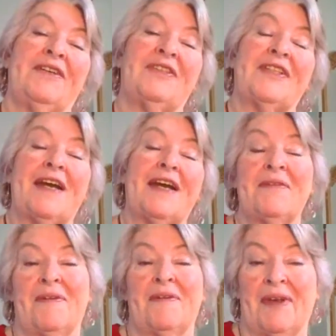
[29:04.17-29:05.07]
type it
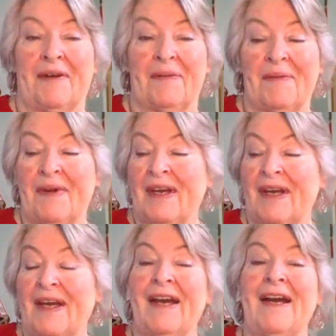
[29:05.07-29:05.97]
from there.
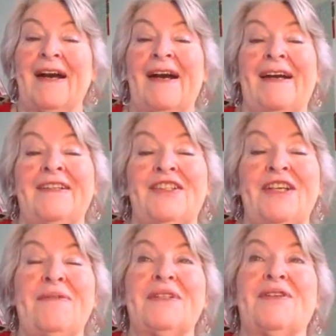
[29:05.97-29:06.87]
And she
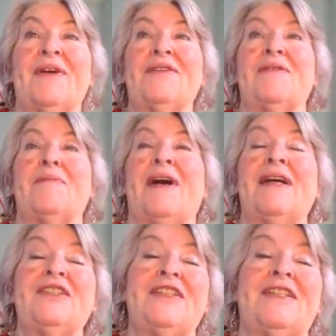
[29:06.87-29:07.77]
was going to apply, and she